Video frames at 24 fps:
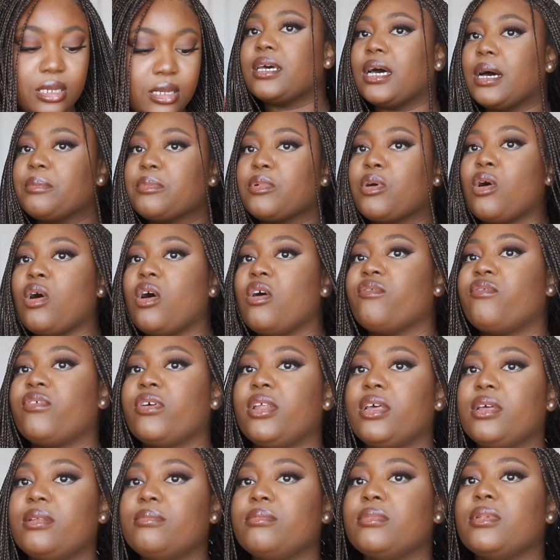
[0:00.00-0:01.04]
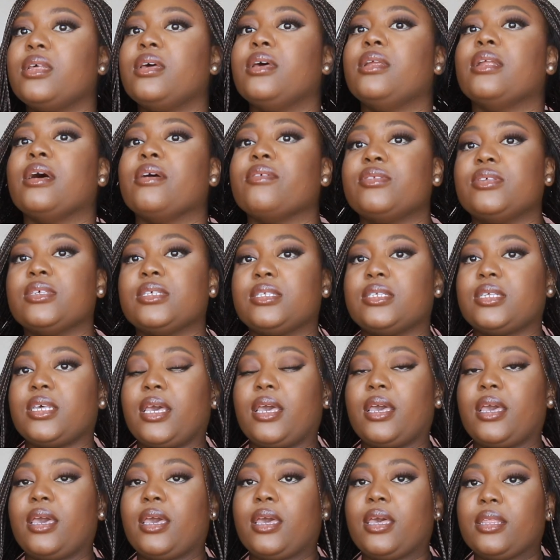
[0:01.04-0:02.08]
I'm confident enough to
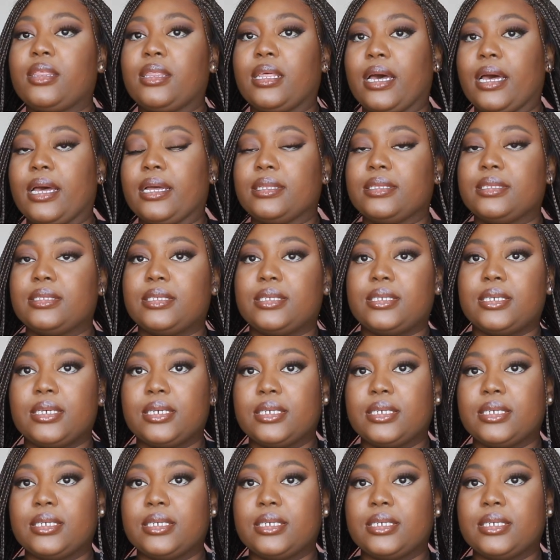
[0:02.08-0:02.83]
say that